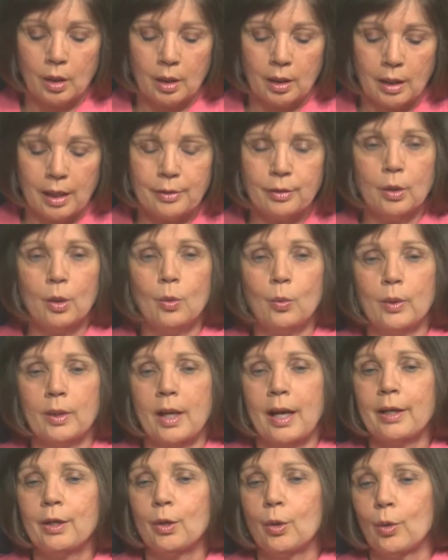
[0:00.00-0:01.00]
I know
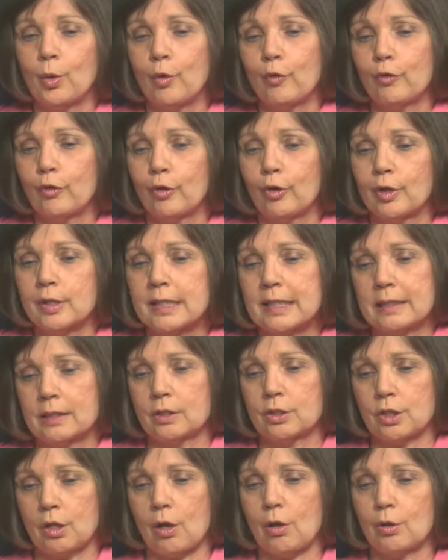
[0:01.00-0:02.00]
when I go over as an
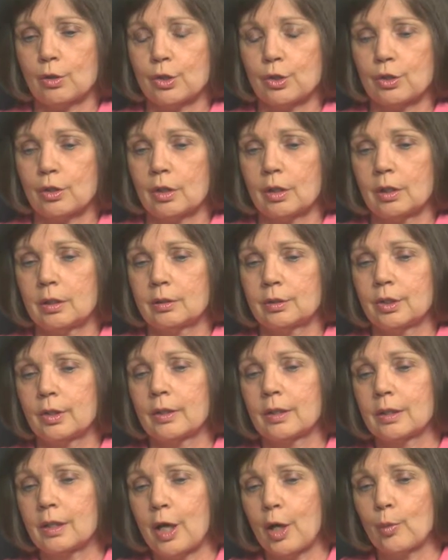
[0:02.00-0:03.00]
adult uh,
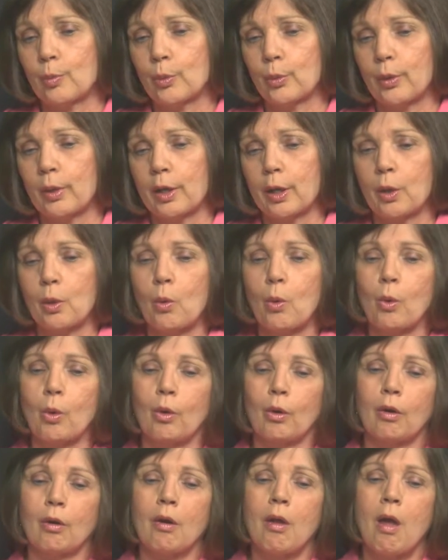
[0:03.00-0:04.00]
to the library
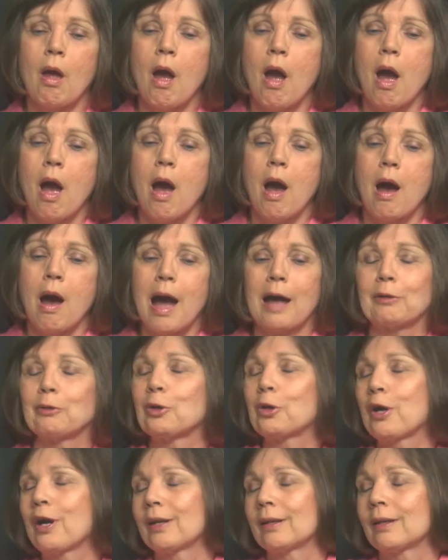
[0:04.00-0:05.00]
or I
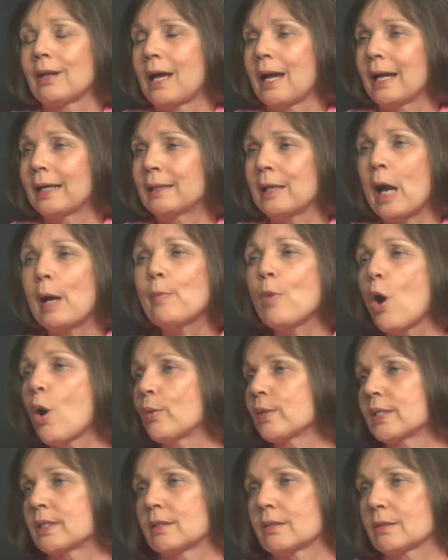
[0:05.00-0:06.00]
look online, I'm
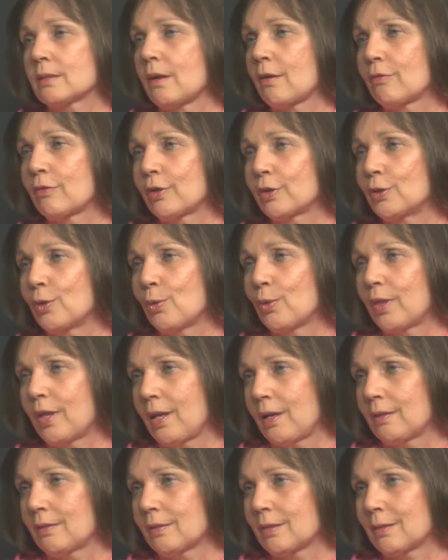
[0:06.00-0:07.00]
always discovering new
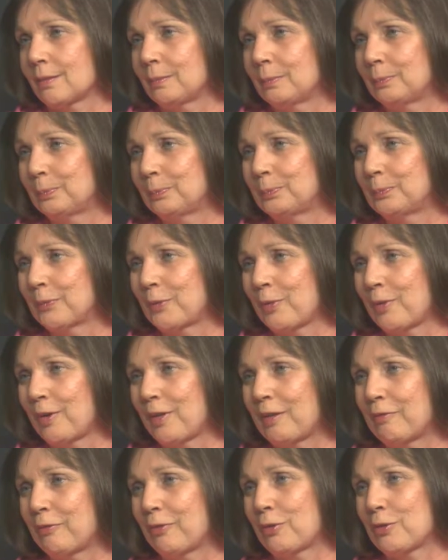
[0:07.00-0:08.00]
things. All
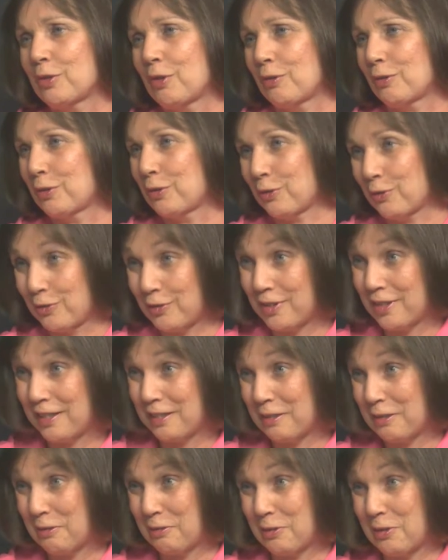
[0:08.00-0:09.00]
right, for adult
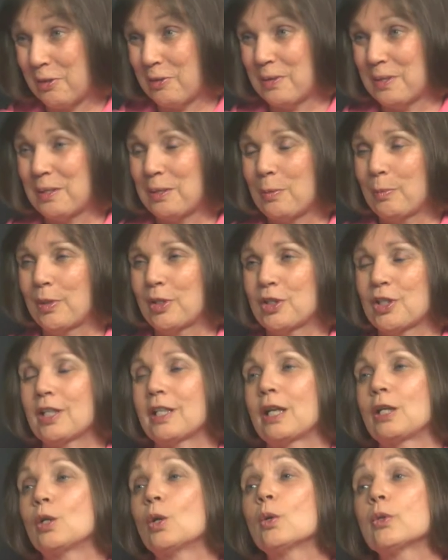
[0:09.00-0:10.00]
services, there's mm -hmm. always mm-hmm. so much.
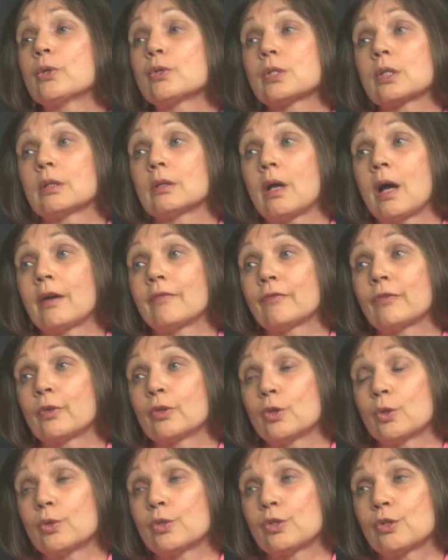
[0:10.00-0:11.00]
And I know there's a lot for
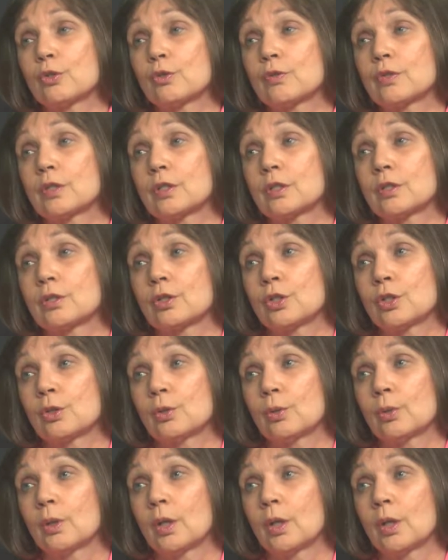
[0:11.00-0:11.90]
youth services too.